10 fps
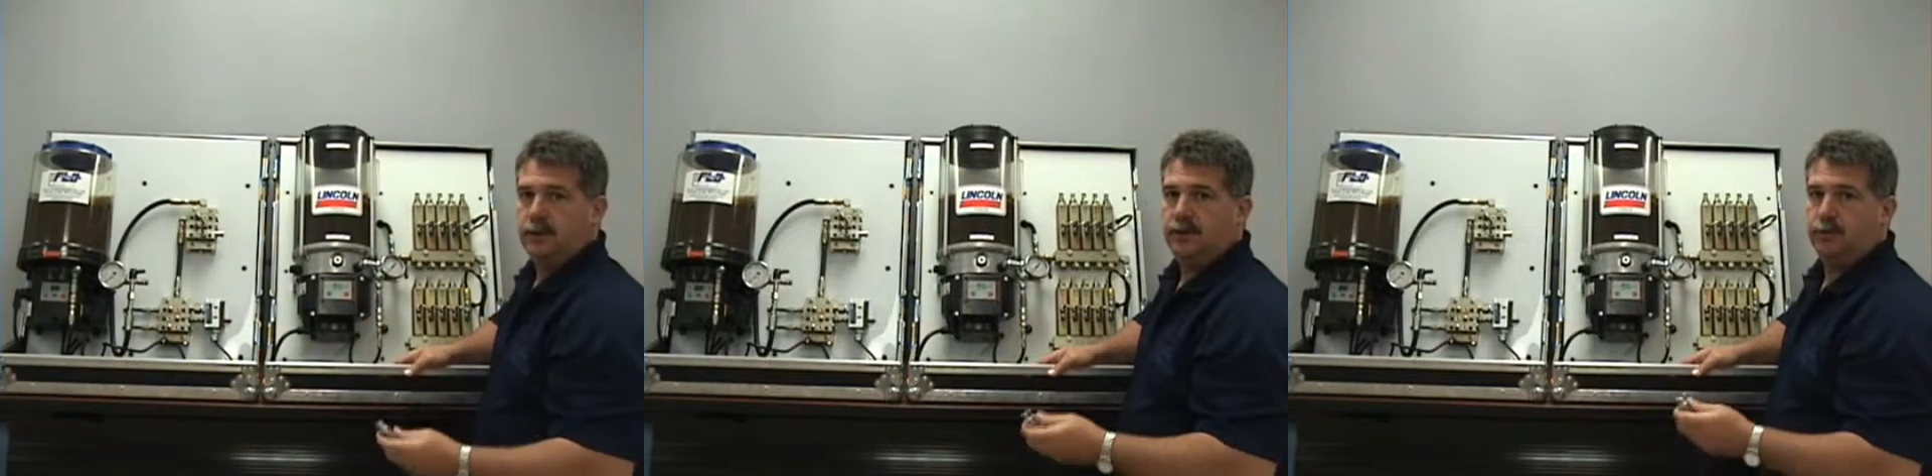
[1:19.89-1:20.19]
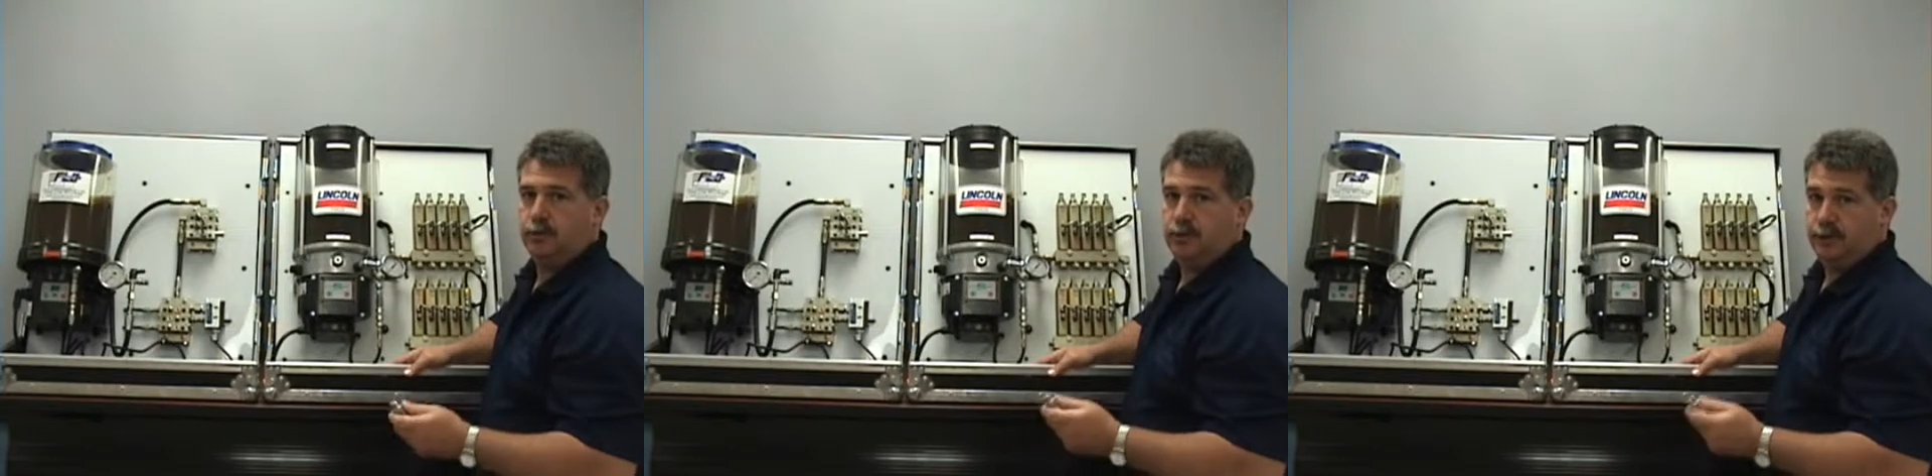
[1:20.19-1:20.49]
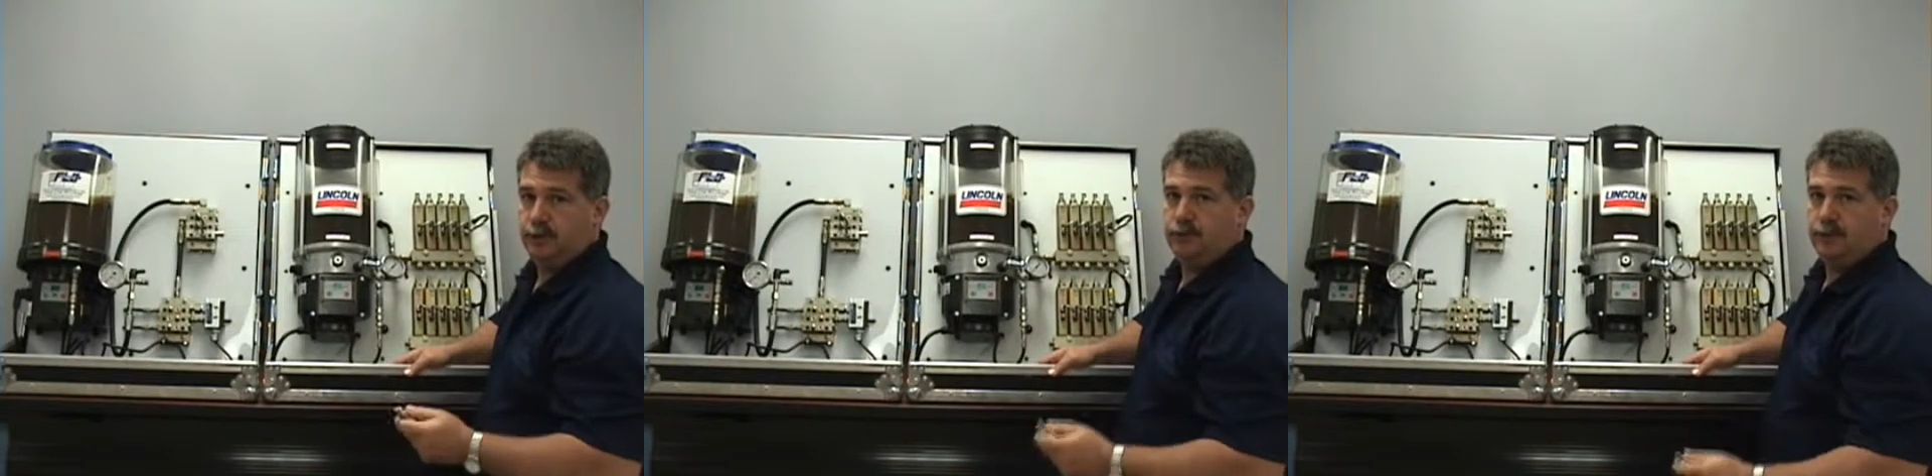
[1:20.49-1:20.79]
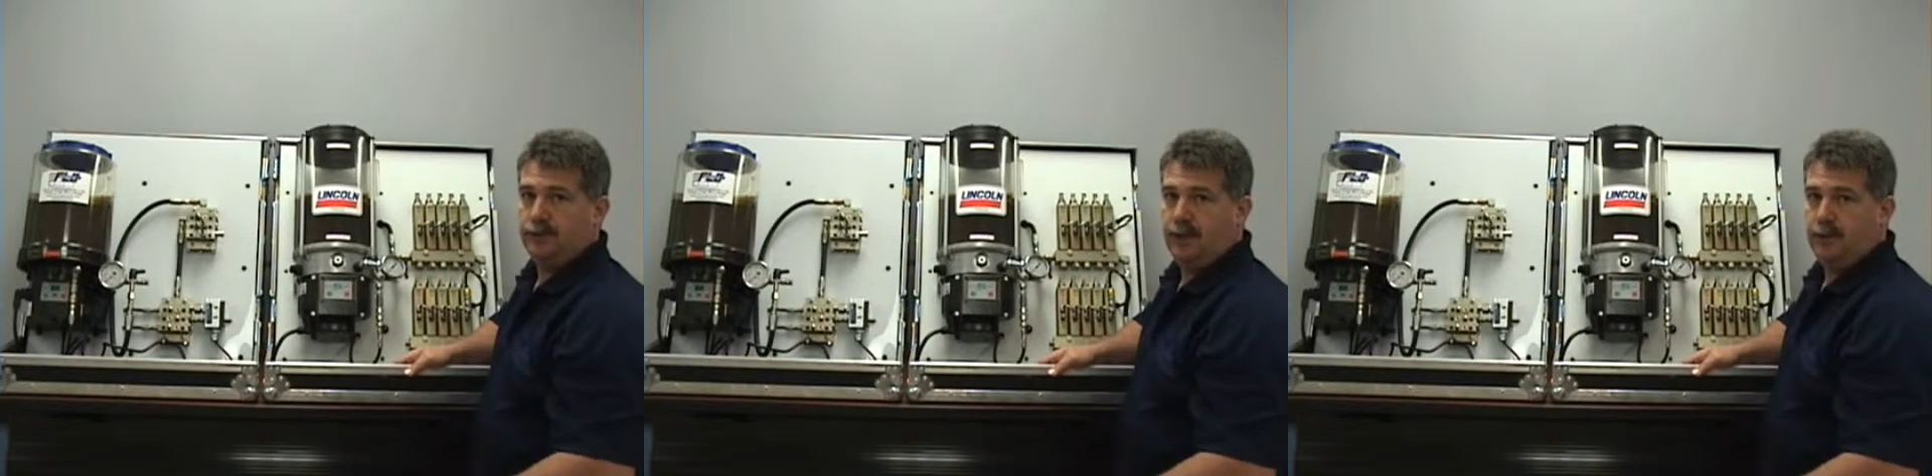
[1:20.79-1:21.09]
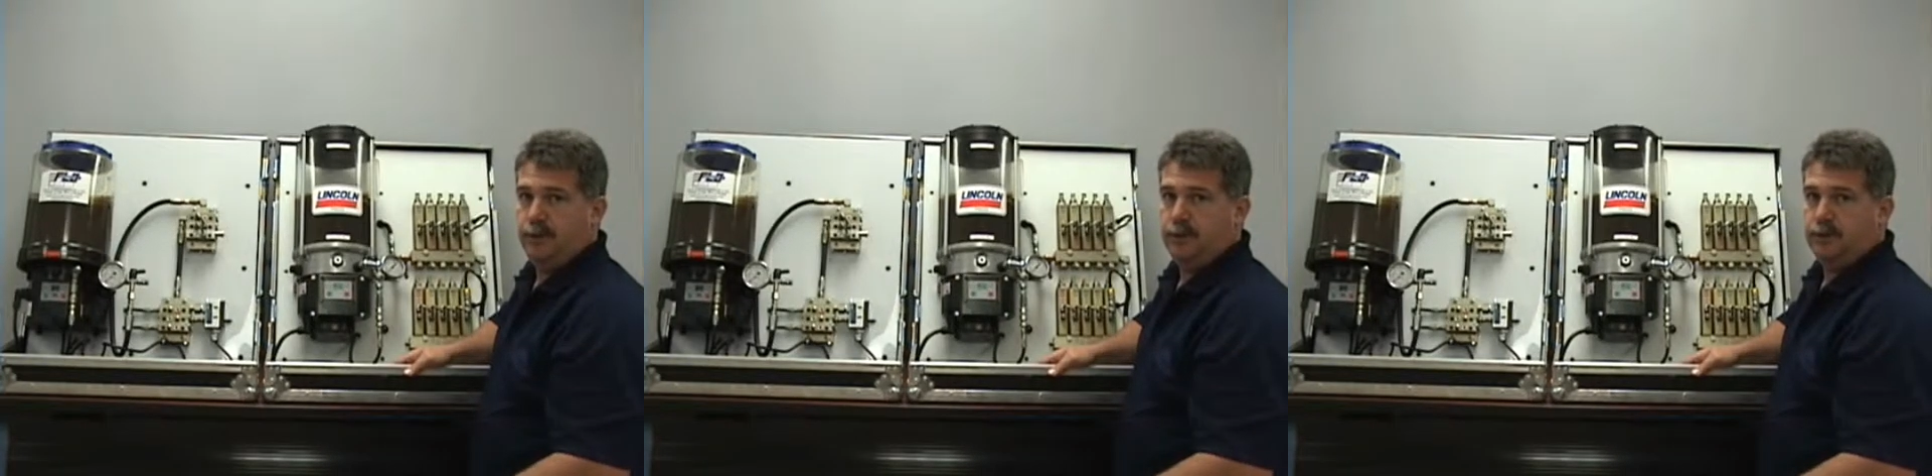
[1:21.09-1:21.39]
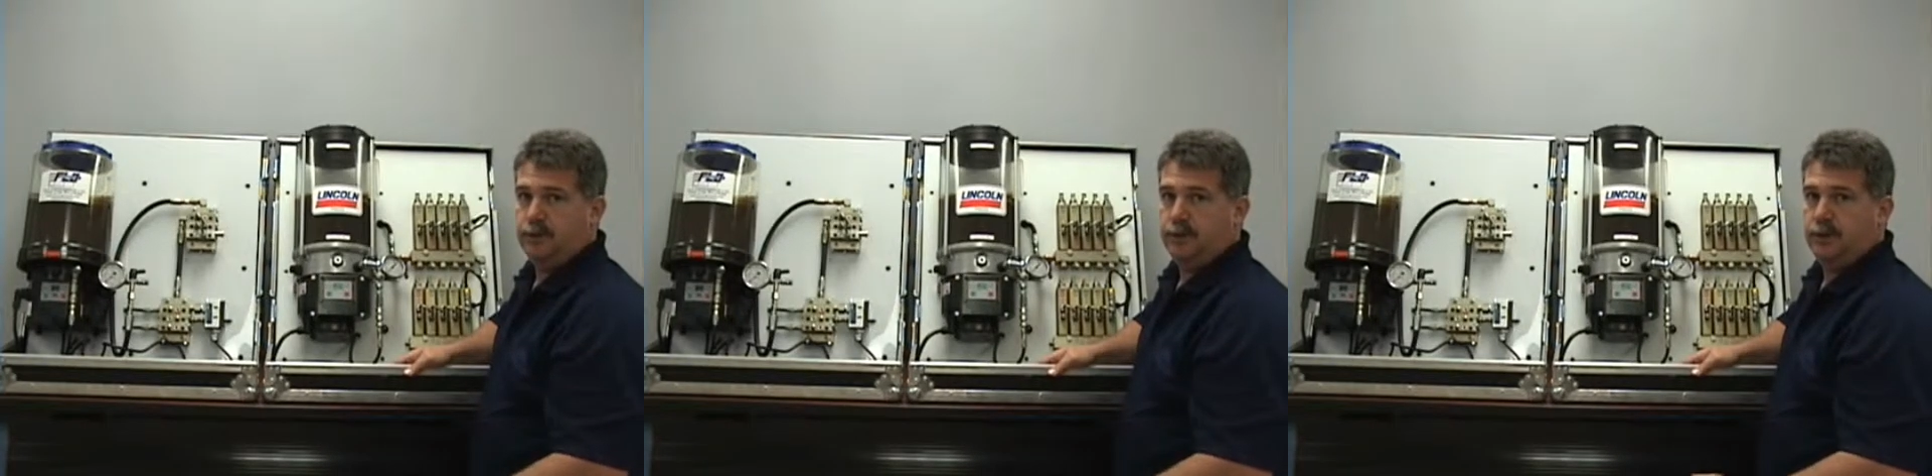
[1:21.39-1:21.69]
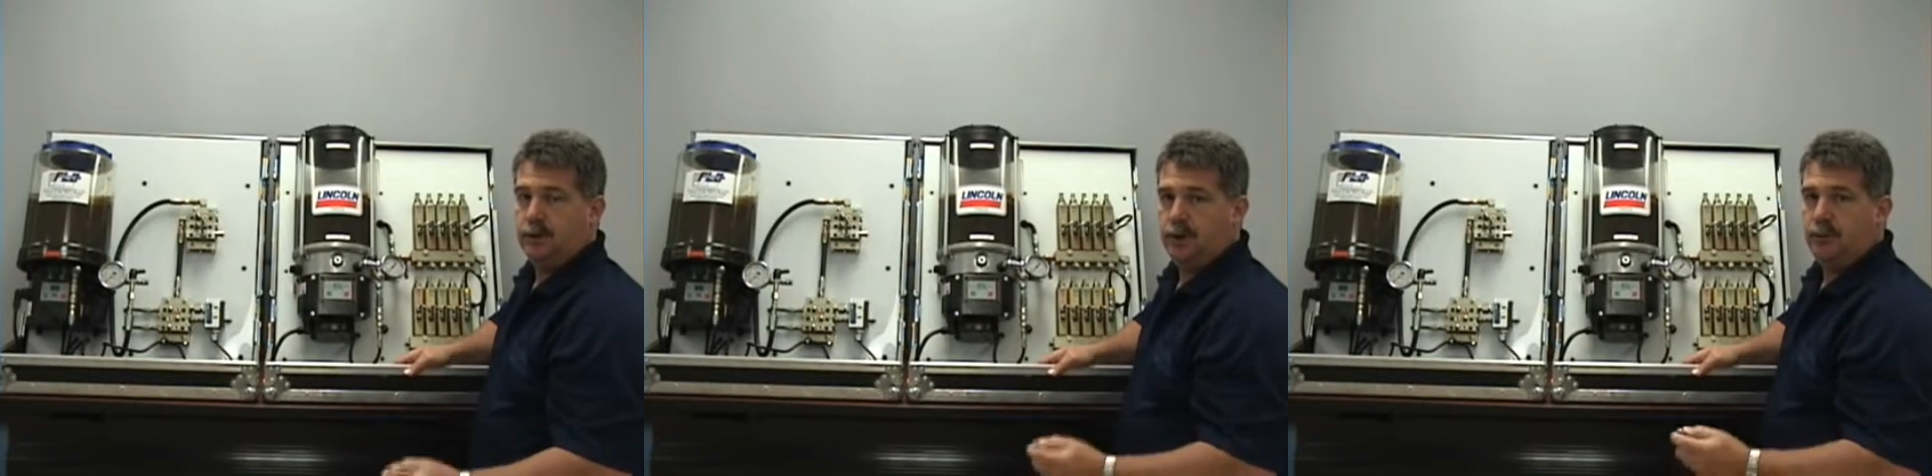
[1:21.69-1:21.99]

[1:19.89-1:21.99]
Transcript: This will reduce contamination